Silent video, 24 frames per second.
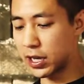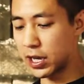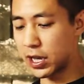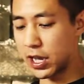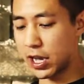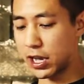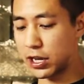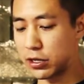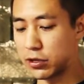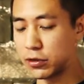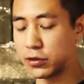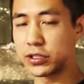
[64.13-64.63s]

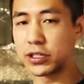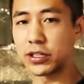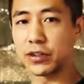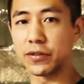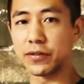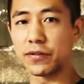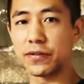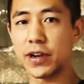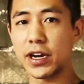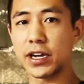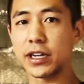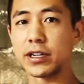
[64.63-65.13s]
and use it
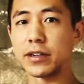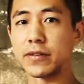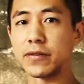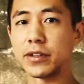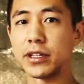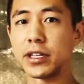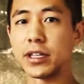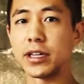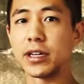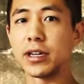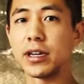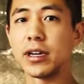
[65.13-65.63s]

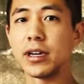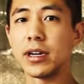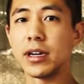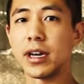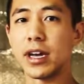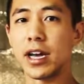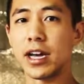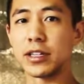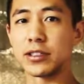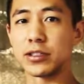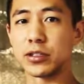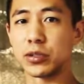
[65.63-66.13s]
effectively
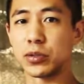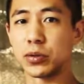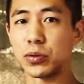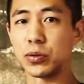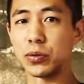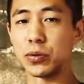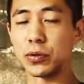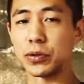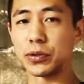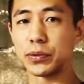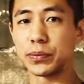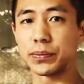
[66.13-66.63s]
as a
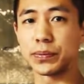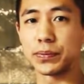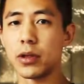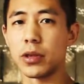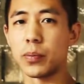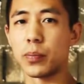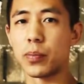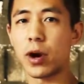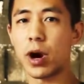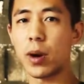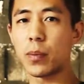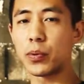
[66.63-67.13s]
tool.
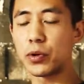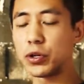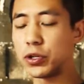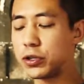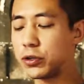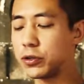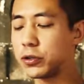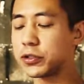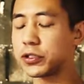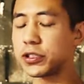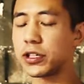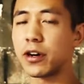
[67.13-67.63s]
The proper
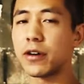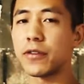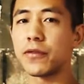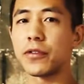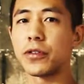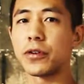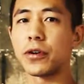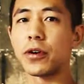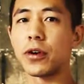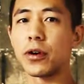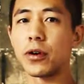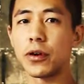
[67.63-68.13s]
use of
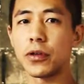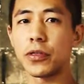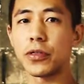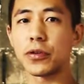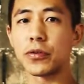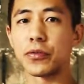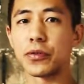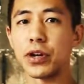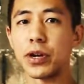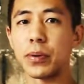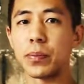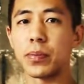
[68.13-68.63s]
the
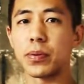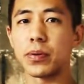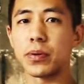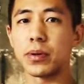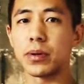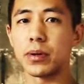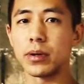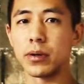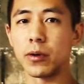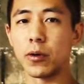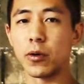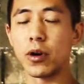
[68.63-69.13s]
earth grip
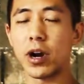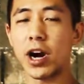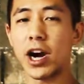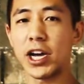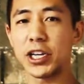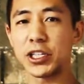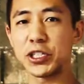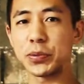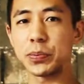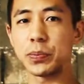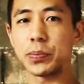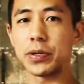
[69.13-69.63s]
or
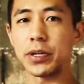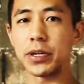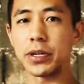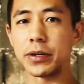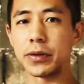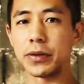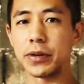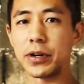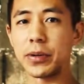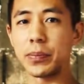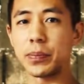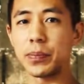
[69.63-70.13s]
ice pick
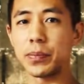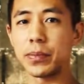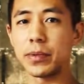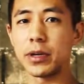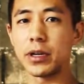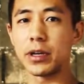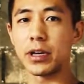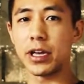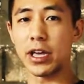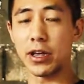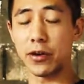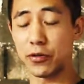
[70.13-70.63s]
grip
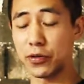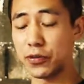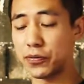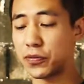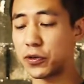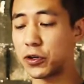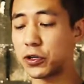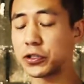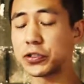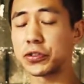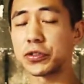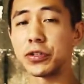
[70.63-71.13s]
and
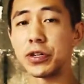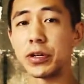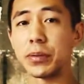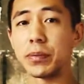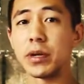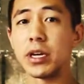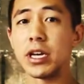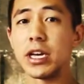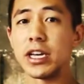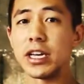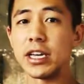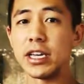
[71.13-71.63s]
reverse grip
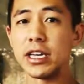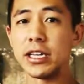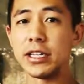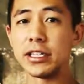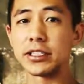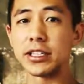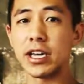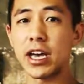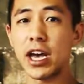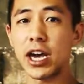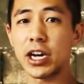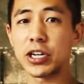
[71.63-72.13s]

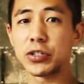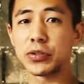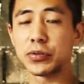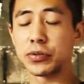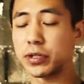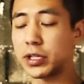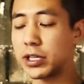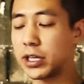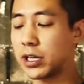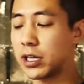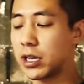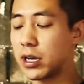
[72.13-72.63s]
is
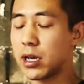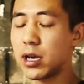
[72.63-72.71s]
actually